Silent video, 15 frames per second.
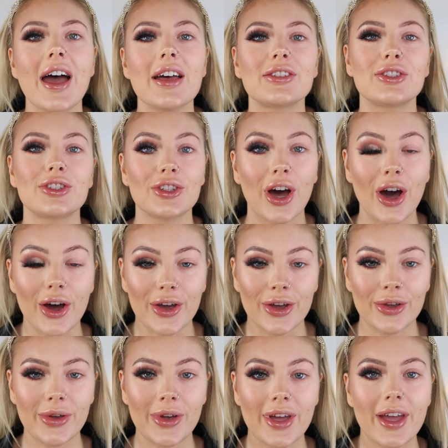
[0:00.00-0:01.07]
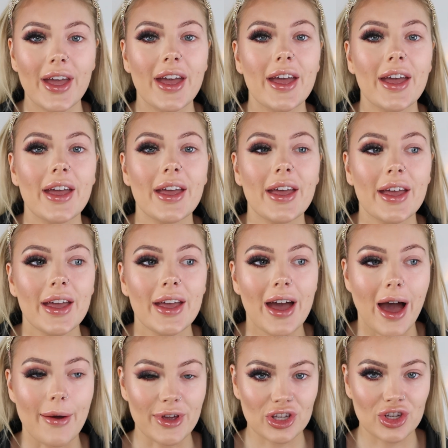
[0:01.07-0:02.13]
So
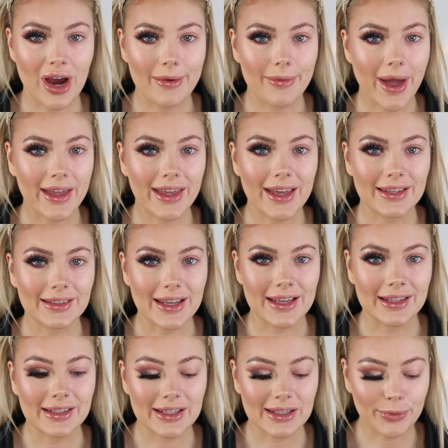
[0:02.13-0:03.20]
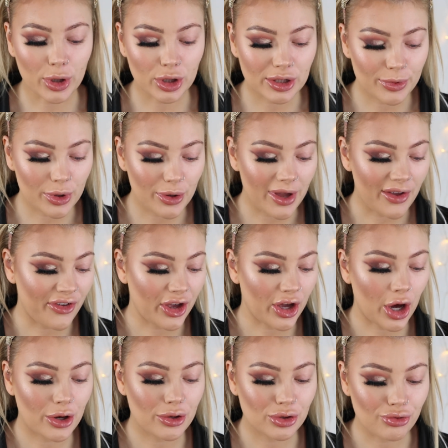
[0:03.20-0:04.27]
I'm going to try and make it as easy as possible. If it
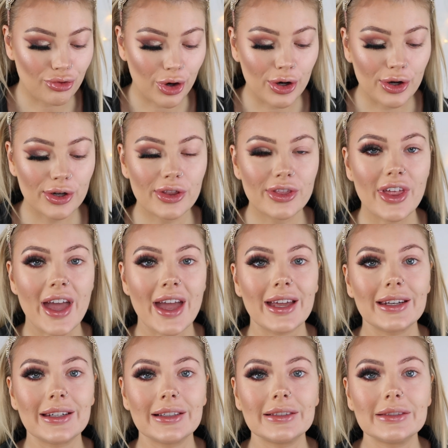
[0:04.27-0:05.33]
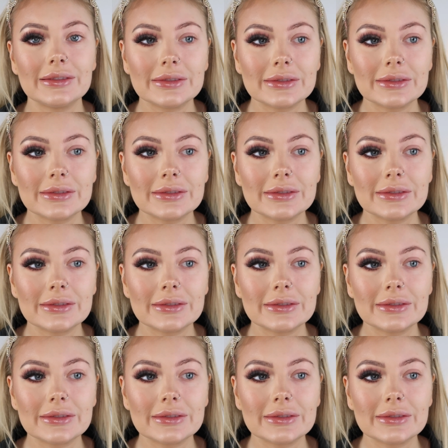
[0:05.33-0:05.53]
goes wrong, then